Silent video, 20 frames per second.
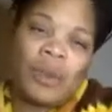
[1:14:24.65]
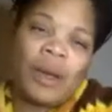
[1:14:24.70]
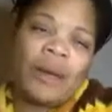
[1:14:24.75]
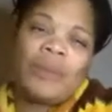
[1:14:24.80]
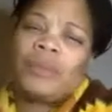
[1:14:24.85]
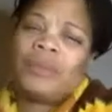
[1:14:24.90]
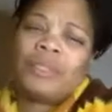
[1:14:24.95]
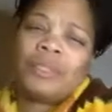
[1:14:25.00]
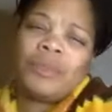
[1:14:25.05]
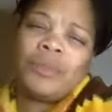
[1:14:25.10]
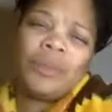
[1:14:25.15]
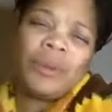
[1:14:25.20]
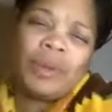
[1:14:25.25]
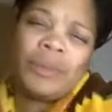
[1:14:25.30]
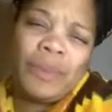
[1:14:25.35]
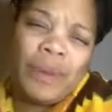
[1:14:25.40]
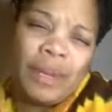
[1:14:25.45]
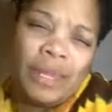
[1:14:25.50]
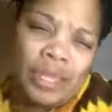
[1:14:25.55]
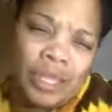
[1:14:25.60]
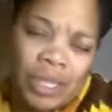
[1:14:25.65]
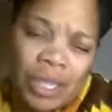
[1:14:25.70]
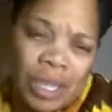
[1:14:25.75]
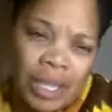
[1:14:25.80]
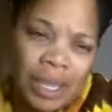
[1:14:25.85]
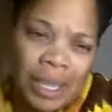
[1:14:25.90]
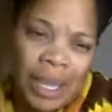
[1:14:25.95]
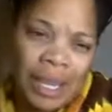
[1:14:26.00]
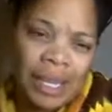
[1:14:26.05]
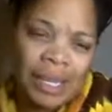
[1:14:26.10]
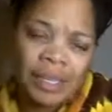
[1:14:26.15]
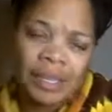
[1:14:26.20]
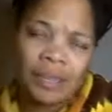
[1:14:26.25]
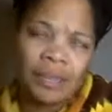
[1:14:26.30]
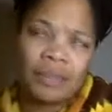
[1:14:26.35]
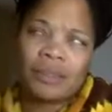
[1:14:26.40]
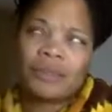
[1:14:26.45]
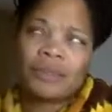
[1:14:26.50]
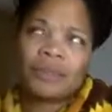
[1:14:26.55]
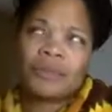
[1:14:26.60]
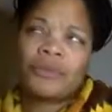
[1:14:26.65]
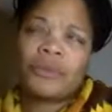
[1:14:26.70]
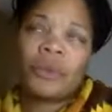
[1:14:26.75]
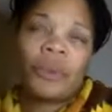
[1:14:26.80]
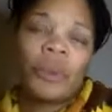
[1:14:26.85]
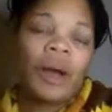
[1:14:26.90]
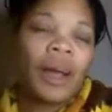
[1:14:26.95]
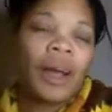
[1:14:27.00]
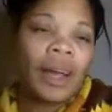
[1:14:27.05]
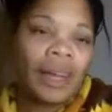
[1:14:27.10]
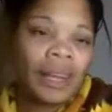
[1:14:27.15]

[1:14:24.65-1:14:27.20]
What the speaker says: What's the point of punishing? Like, for what?